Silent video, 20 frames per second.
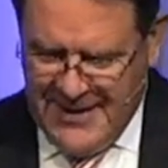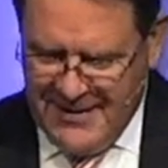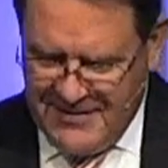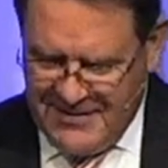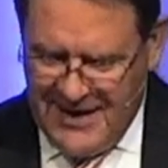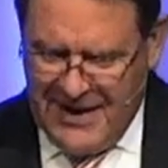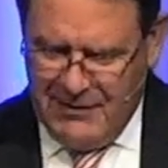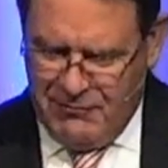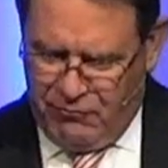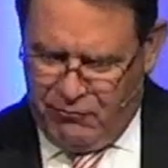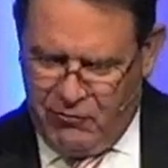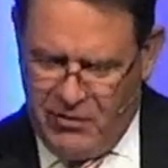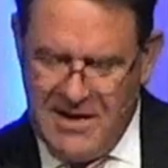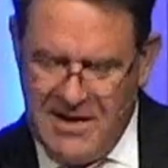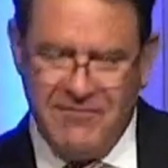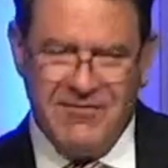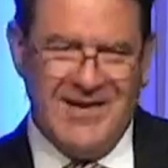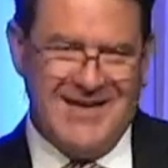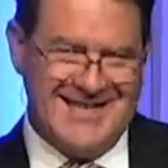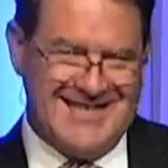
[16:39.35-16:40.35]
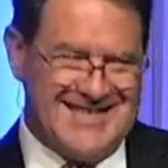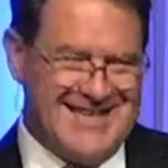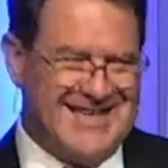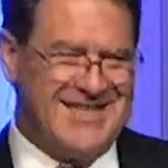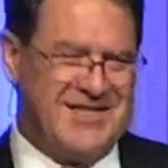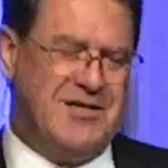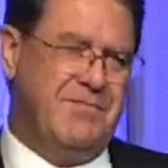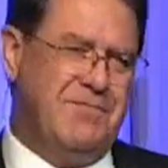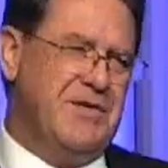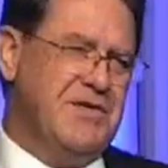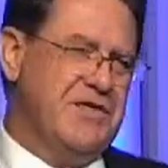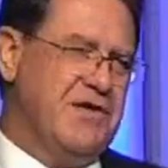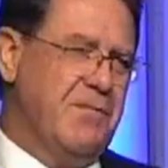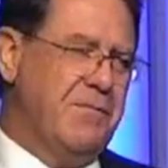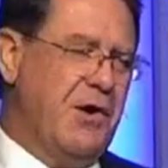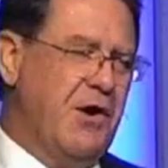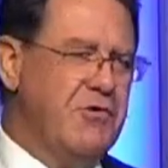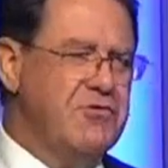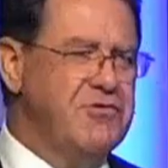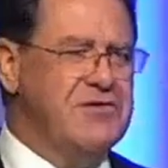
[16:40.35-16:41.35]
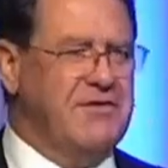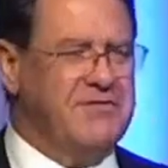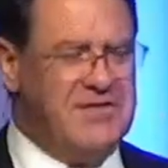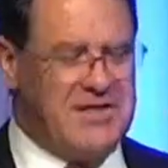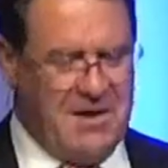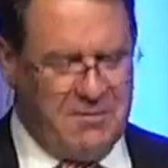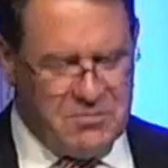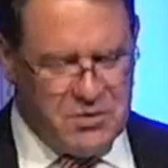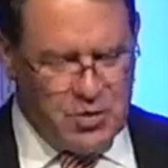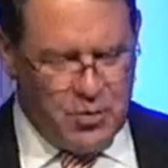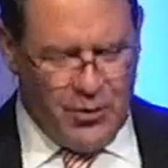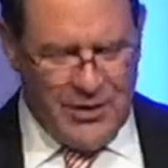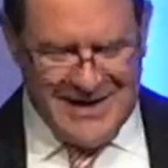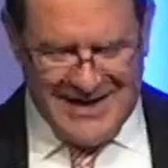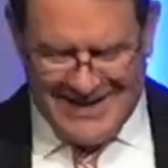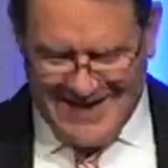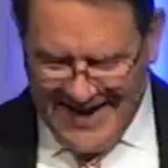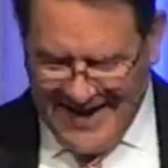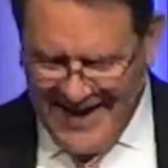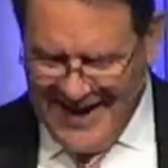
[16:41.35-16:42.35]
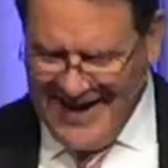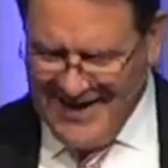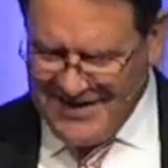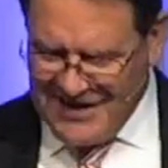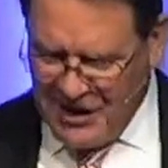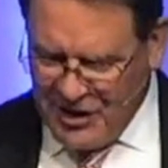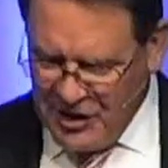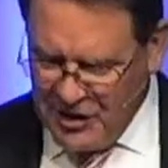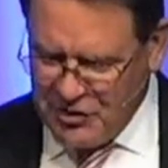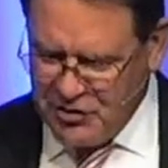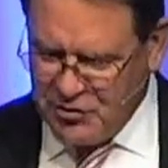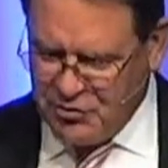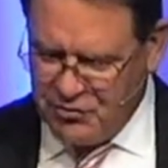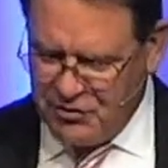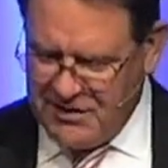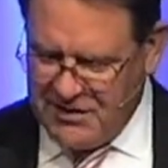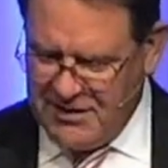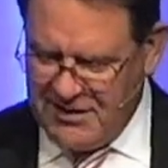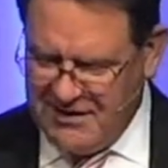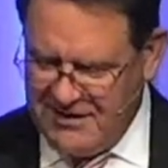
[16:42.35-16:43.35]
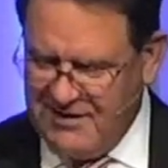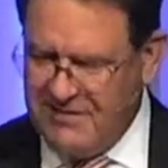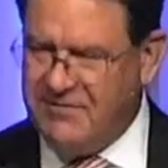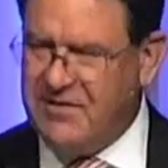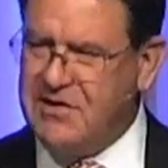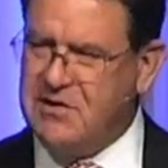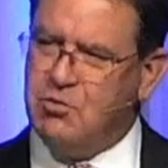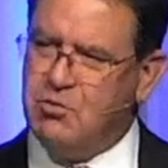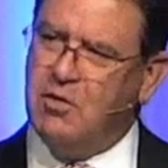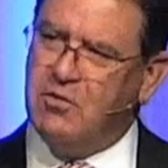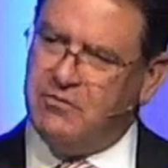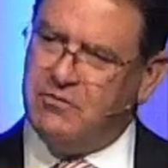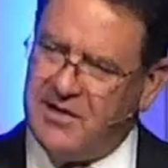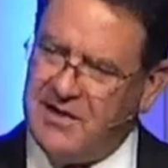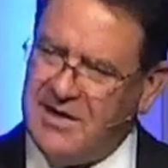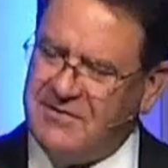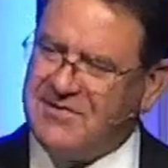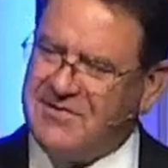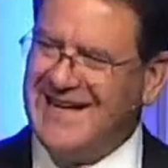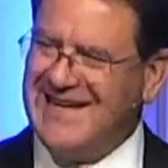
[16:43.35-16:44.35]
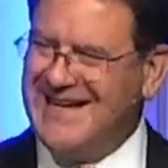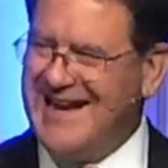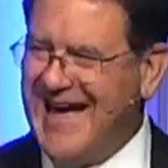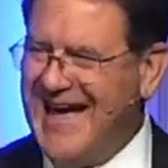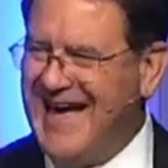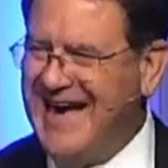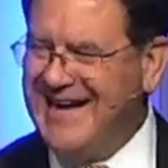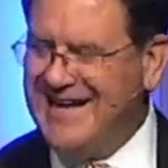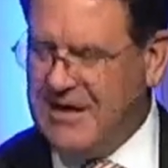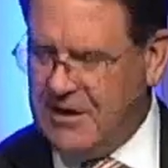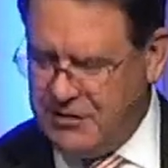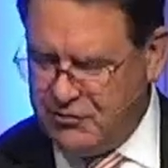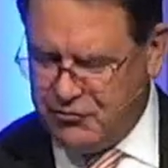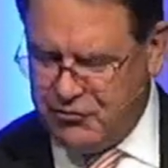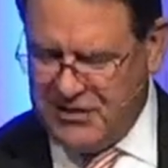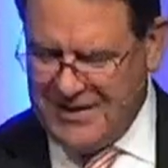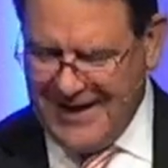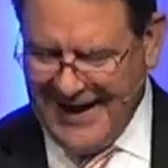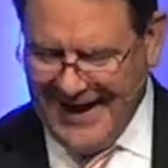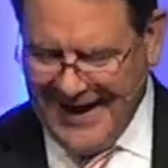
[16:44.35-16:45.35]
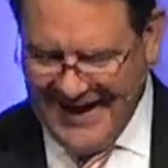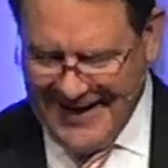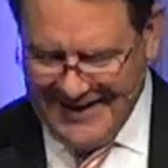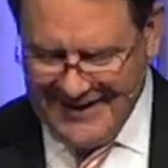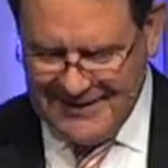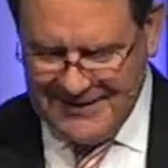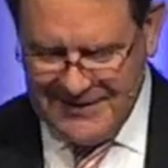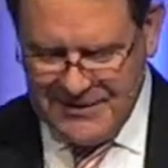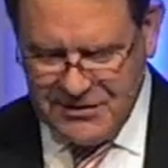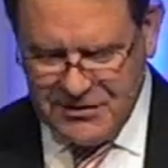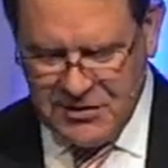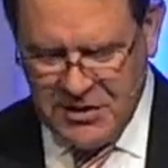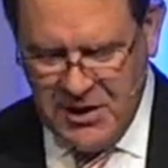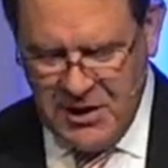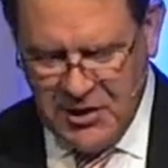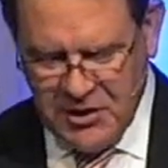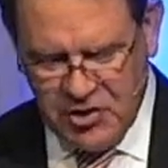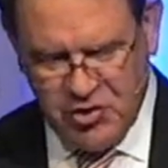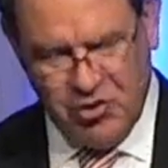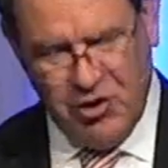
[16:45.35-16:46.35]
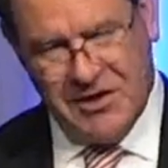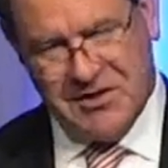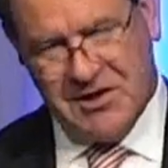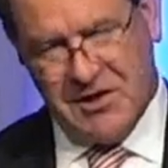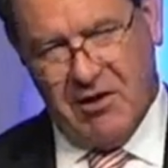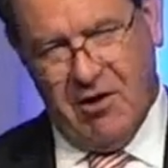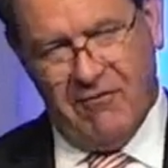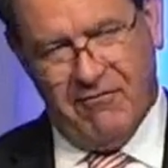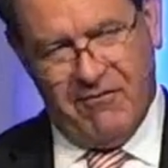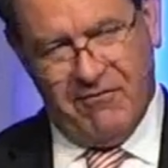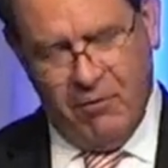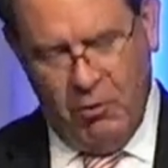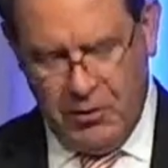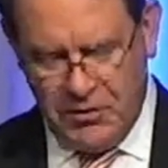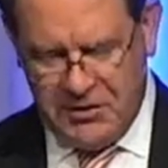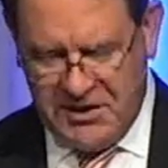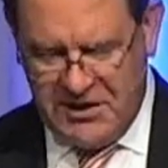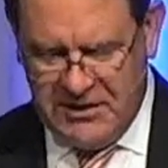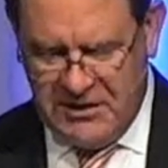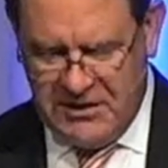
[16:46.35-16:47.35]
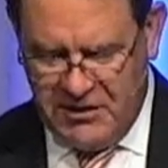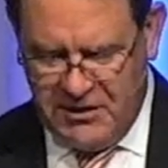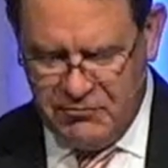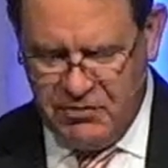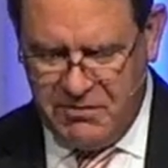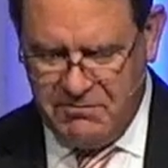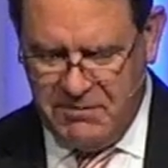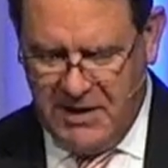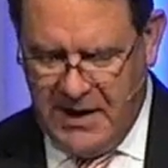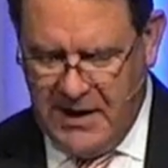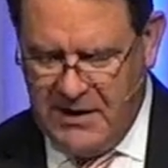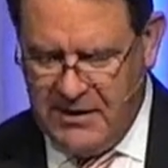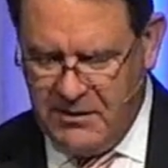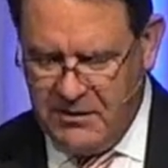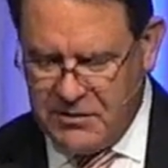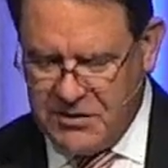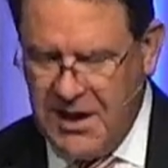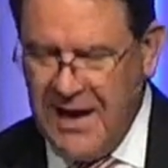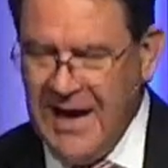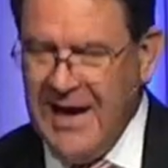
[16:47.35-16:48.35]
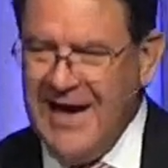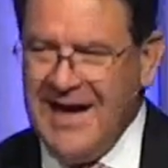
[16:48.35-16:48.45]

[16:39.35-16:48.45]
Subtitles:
That reef system is composed of some 2,900 individual reefs and 900 islands stretching over 1,400 miles.